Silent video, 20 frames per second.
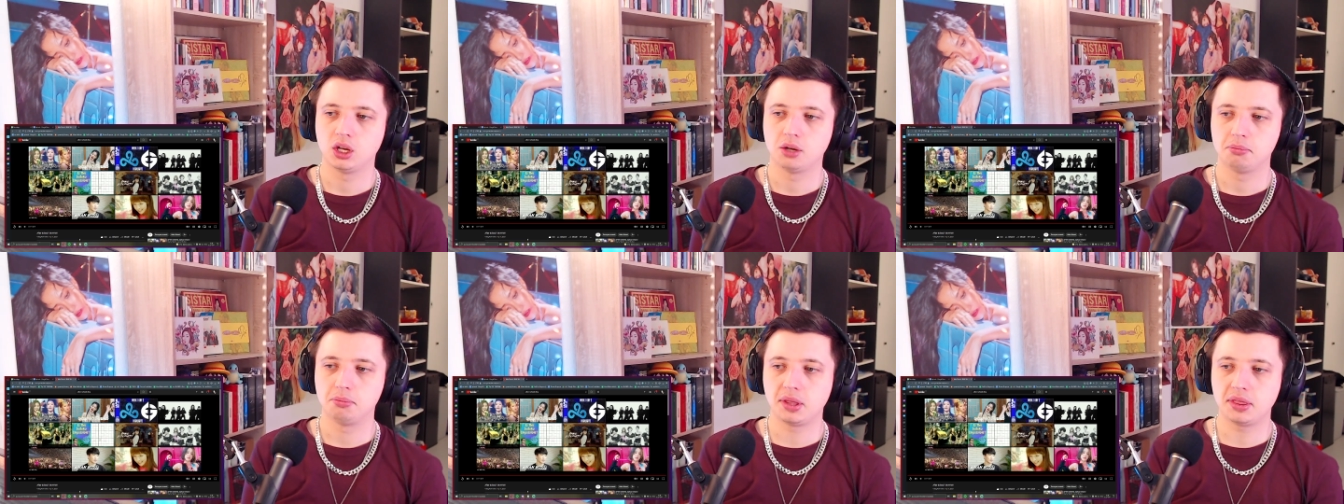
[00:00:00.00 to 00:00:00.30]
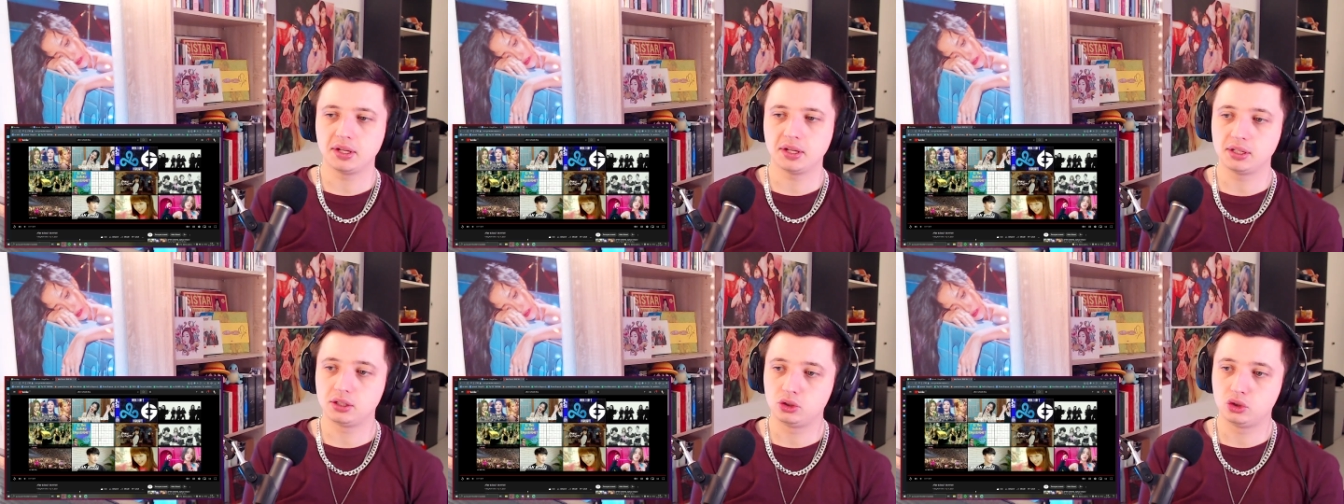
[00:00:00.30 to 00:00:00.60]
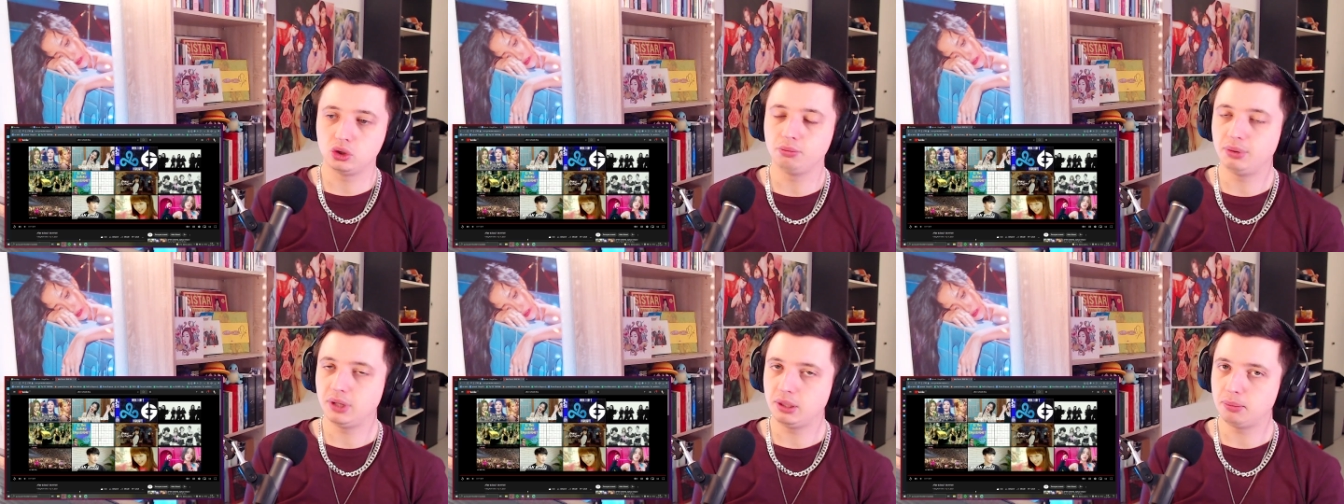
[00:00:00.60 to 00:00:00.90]
But it
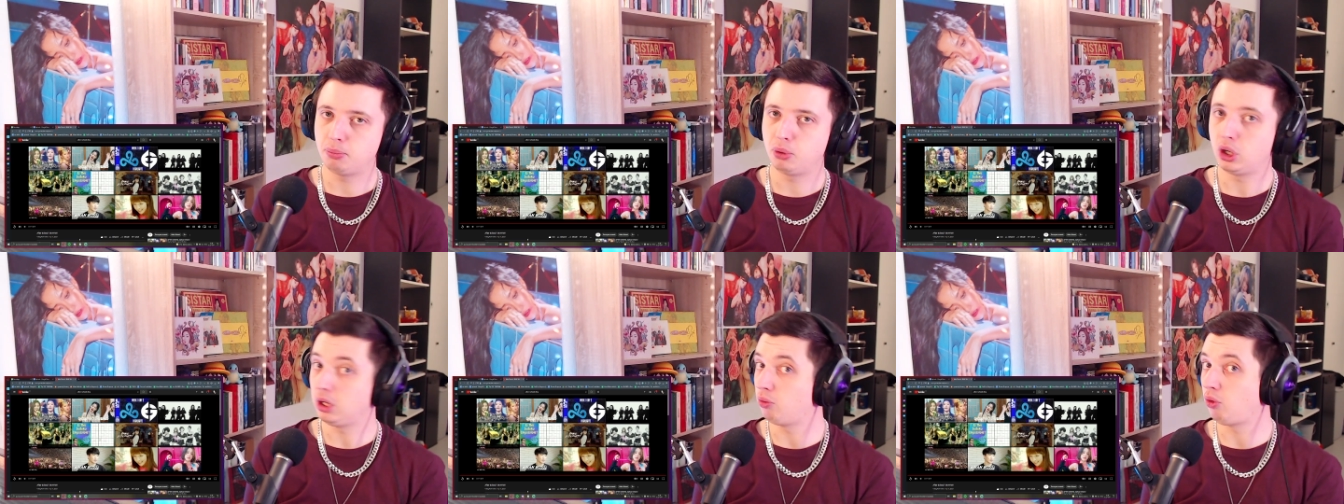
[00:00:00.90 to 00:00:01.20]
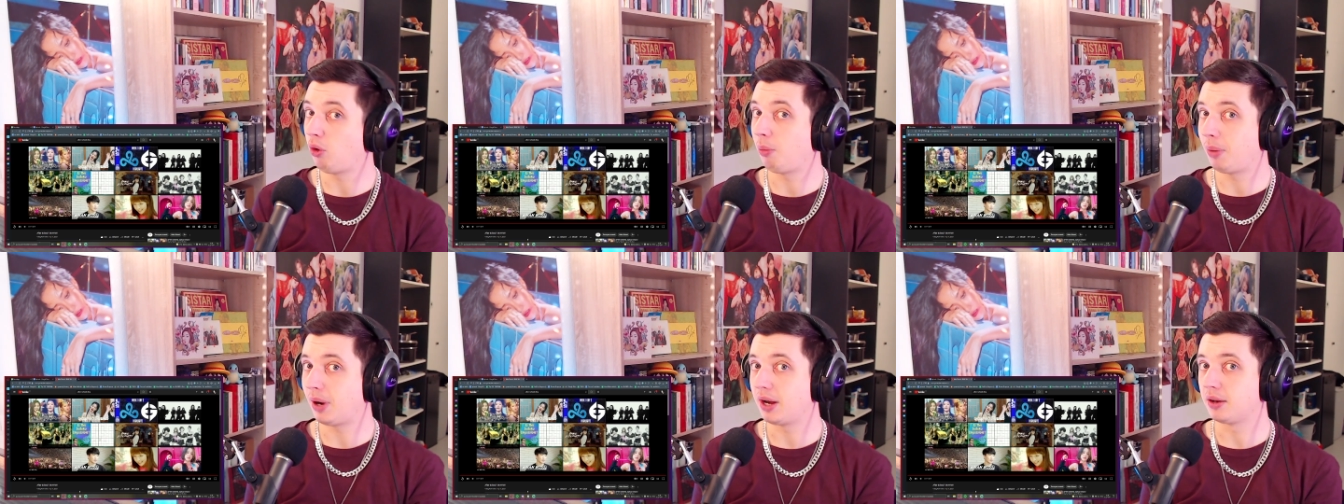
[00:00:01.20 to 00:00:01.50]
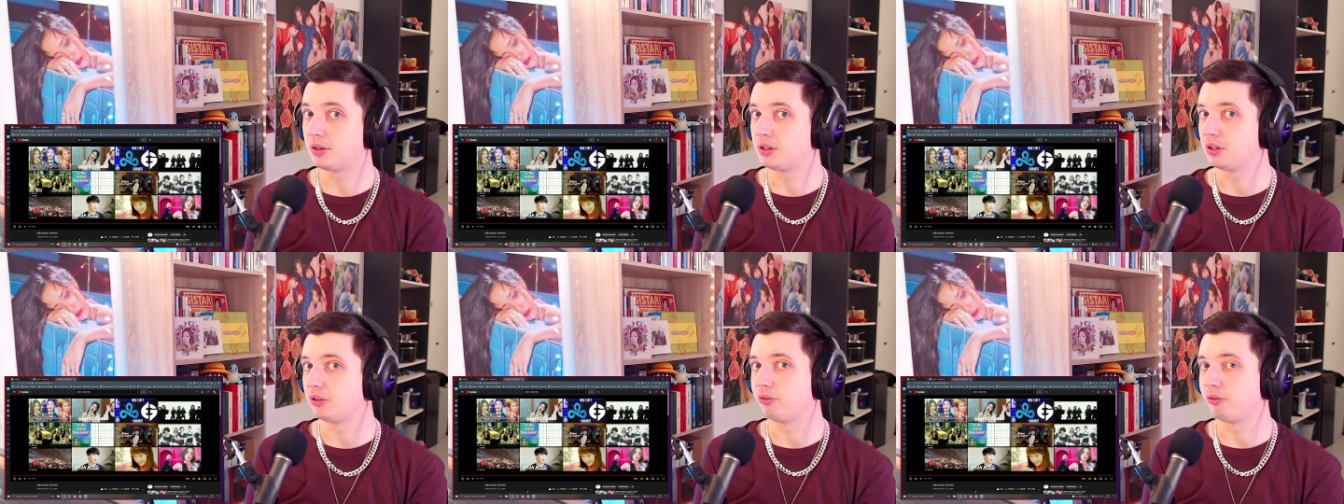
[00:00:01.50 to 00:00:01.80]
do be pretty
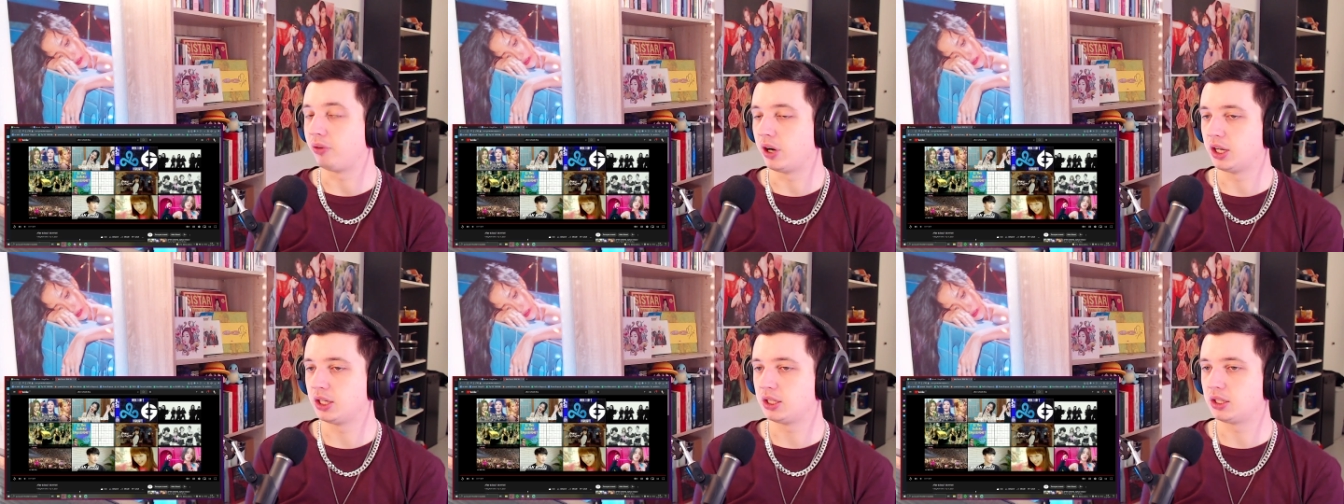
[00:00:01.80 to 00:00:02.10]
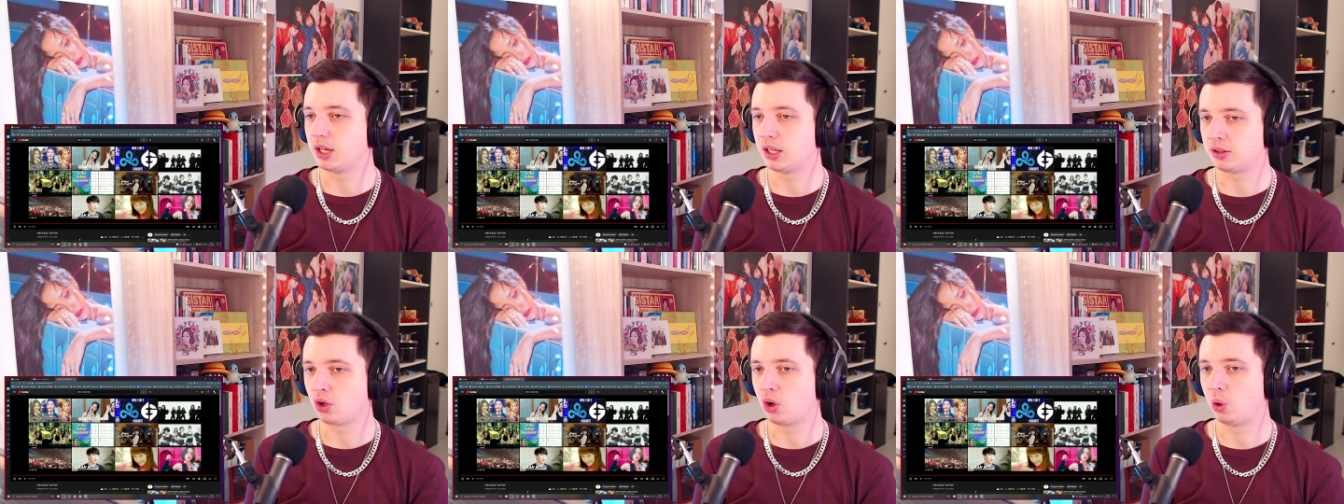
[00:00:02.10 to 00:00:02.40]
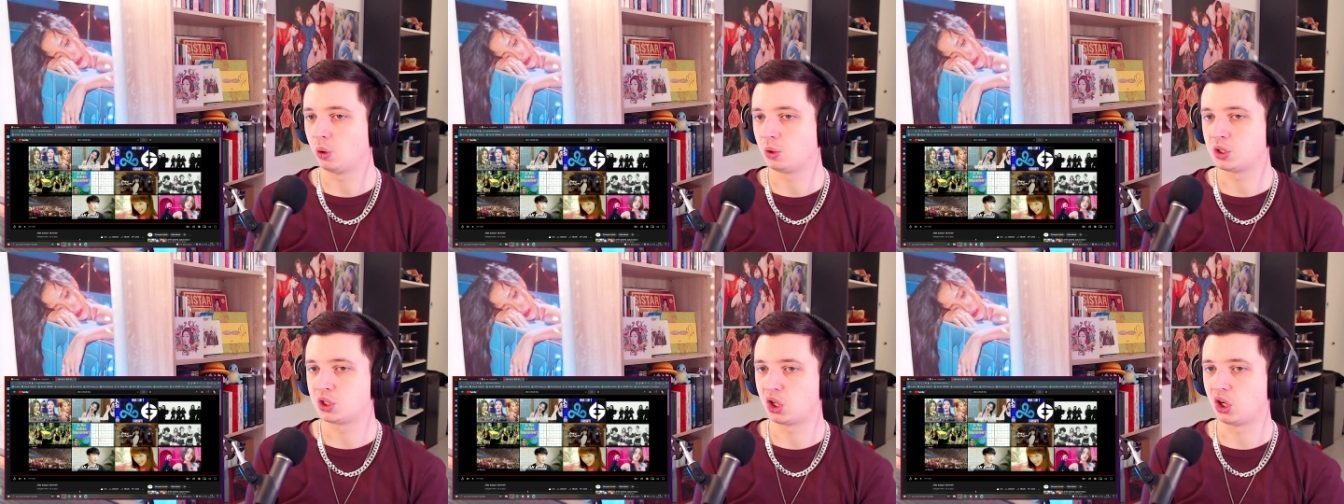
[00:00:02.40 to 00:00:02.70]
repetitive, right? Like the
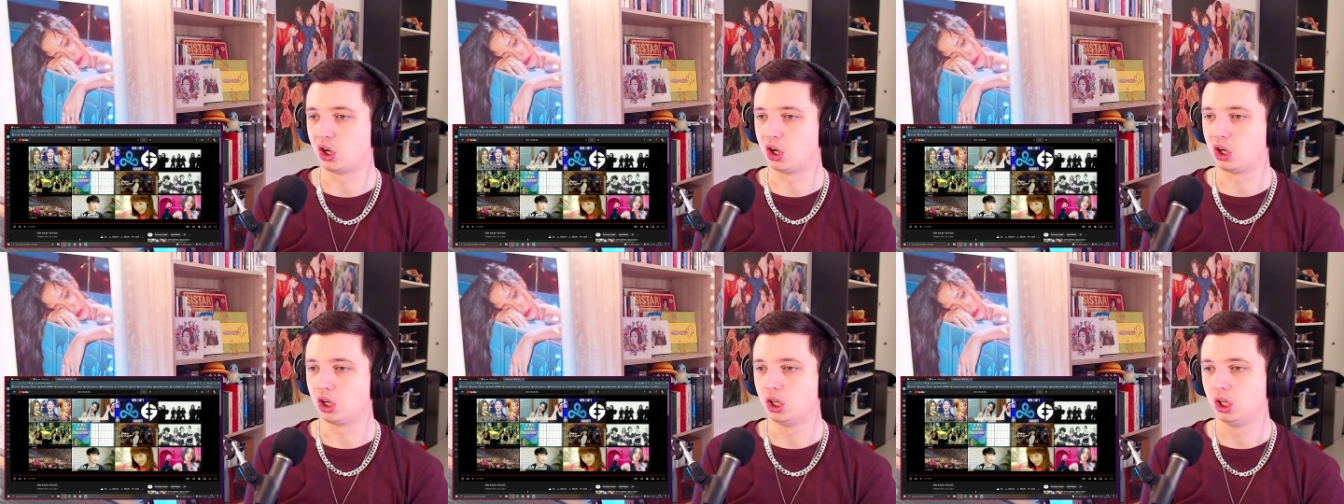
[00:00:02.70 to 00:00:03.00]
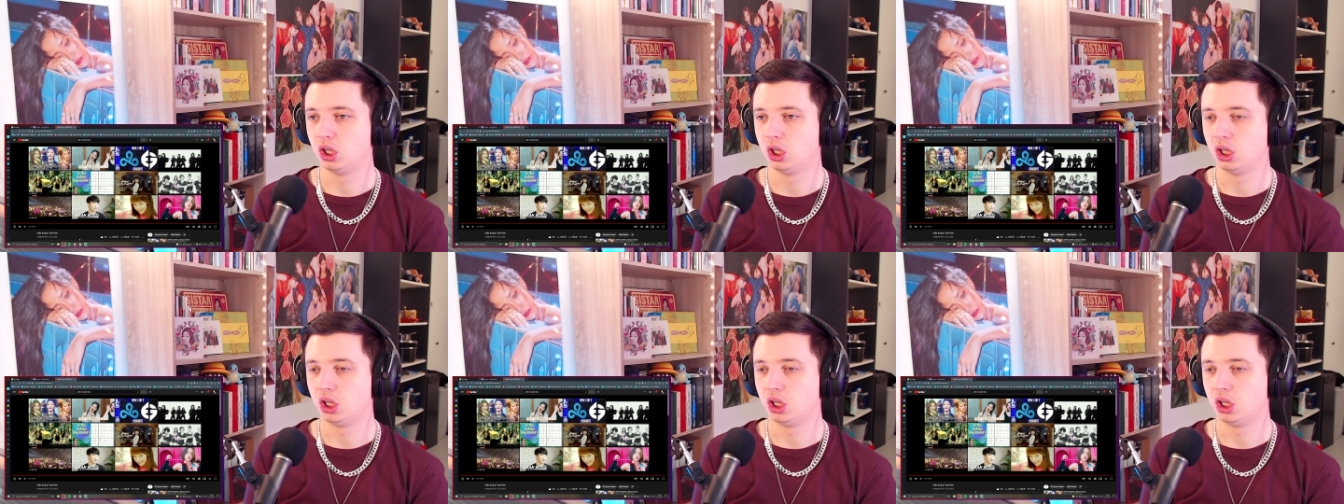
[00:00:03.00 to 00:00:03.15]
whole song.